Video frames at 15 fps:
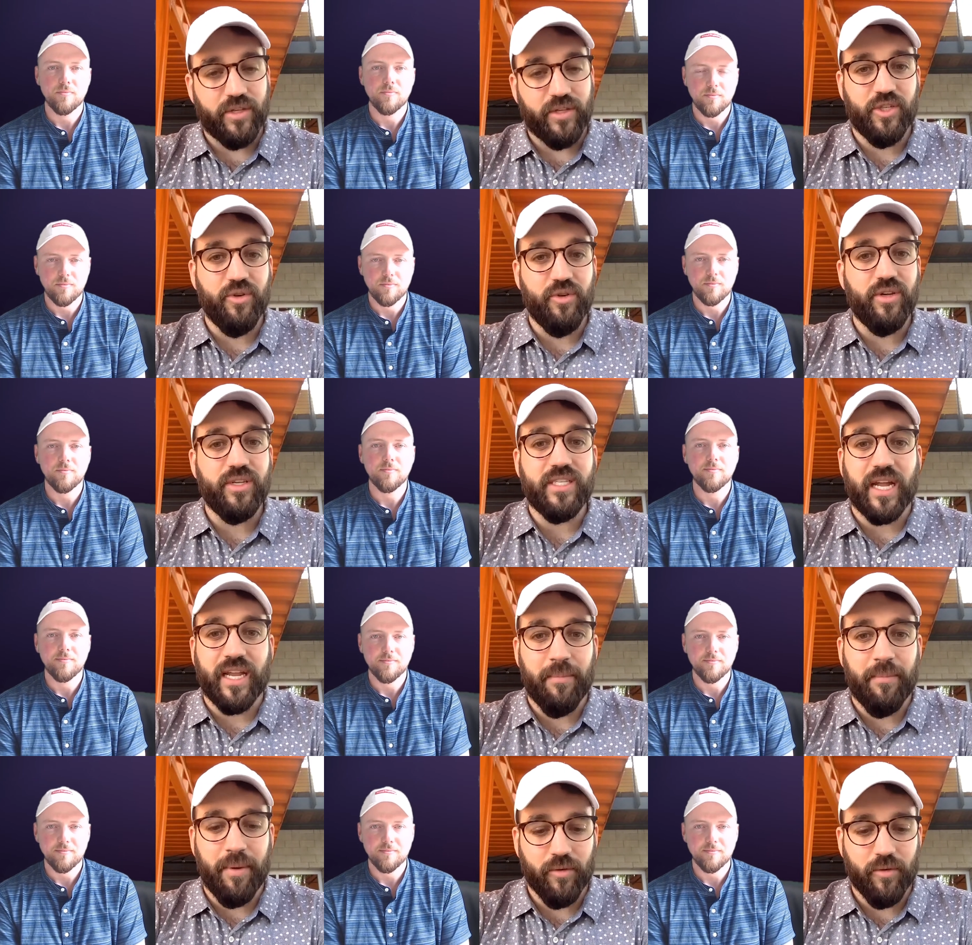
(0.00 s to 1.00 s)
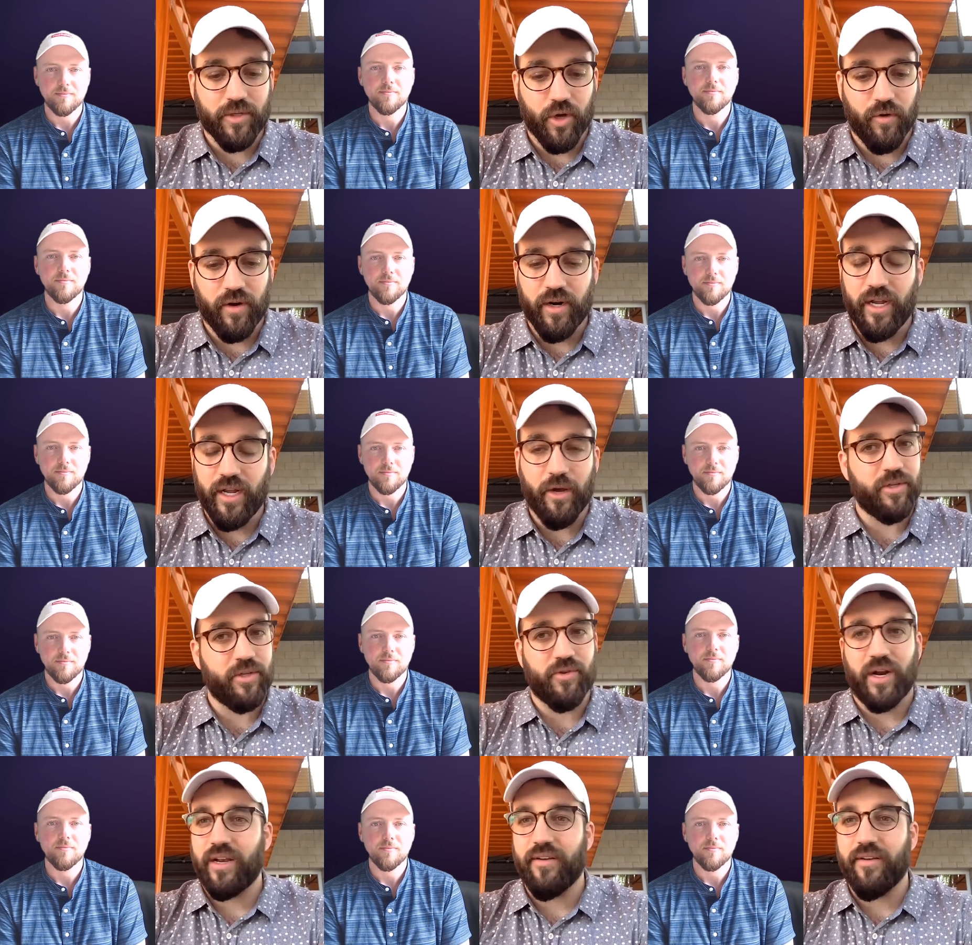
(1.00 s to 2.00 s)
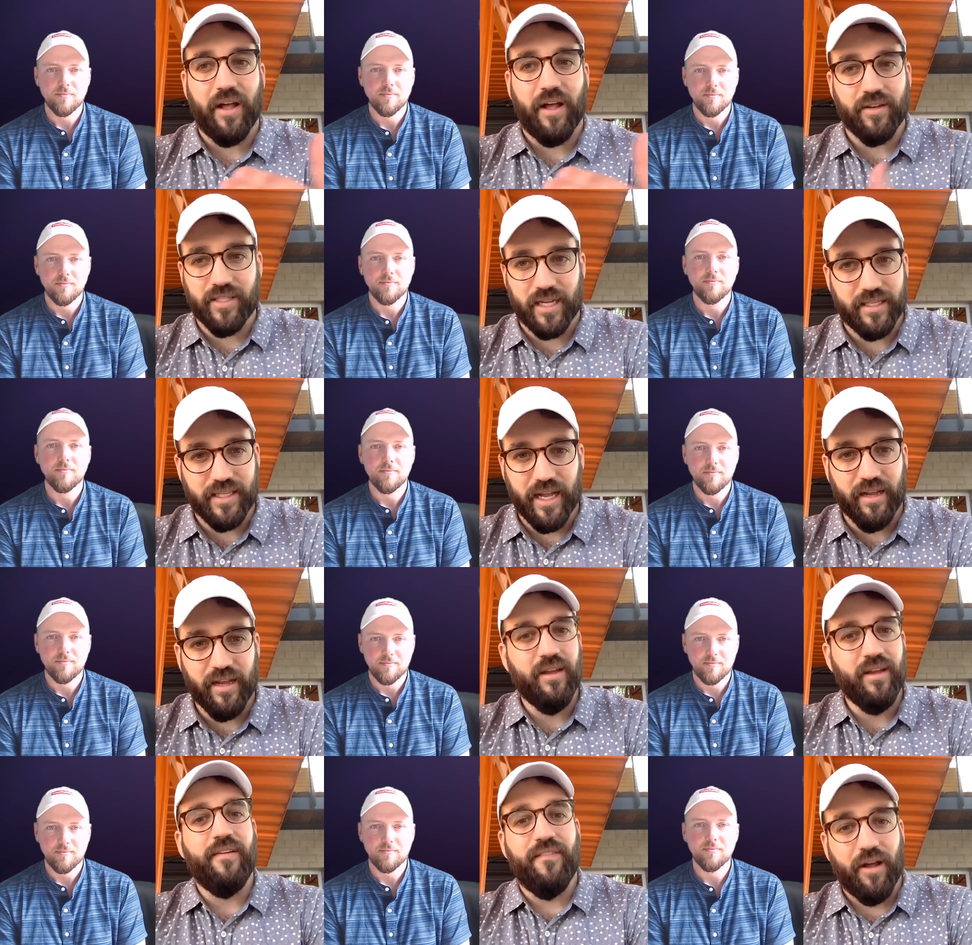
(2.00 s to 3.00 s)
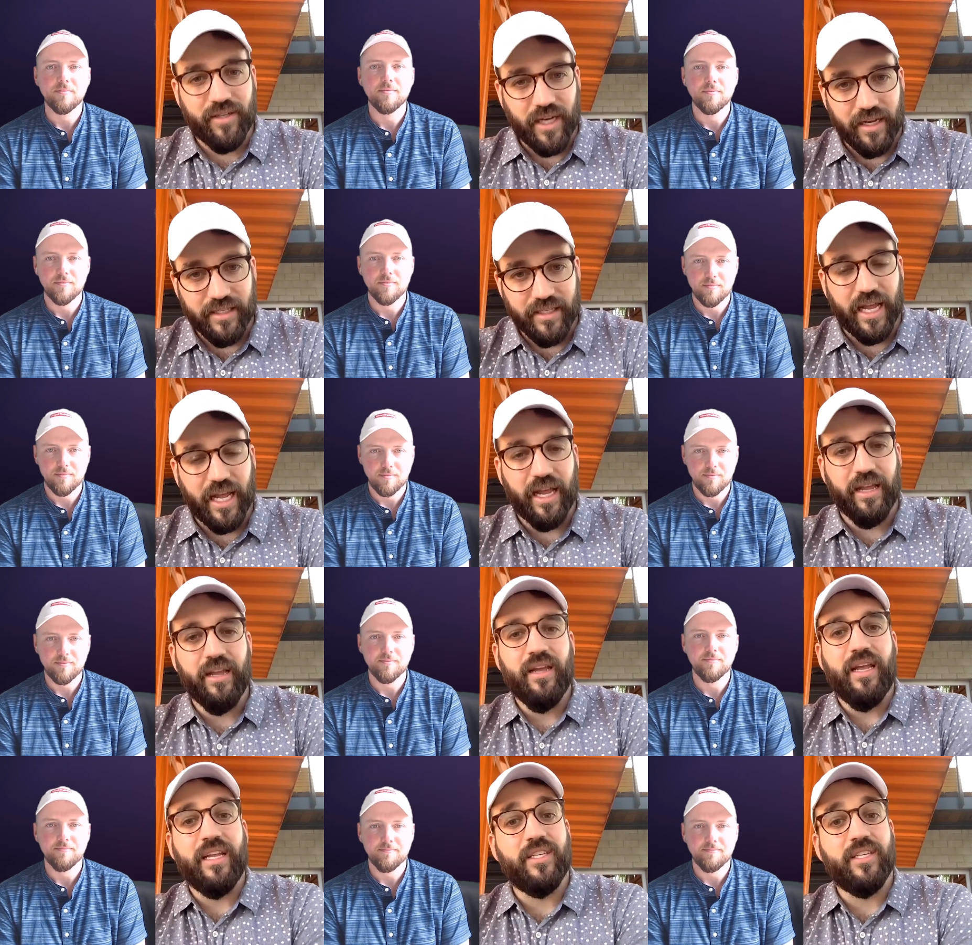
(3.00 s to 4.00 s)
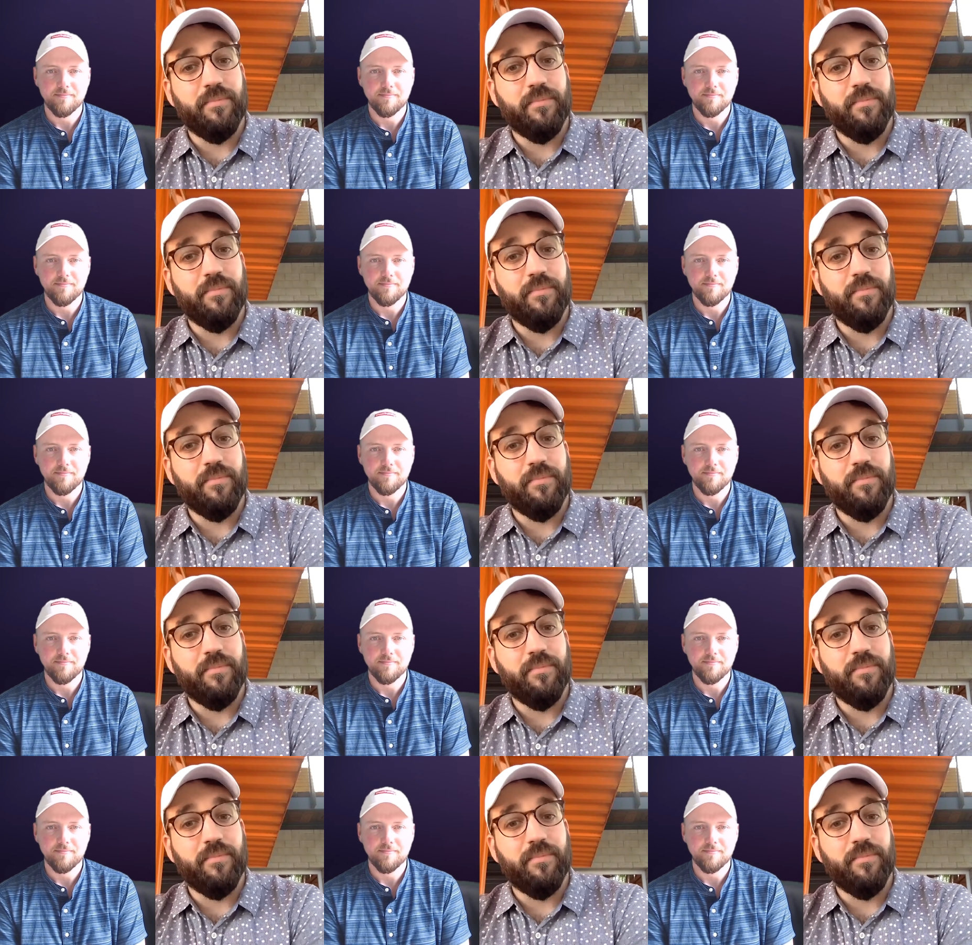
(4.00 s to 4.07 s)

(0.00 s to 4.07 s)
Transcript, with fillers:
Speaker 1: So as soon as that campaign was over, it was right into Valentine's Day, Valentine's Day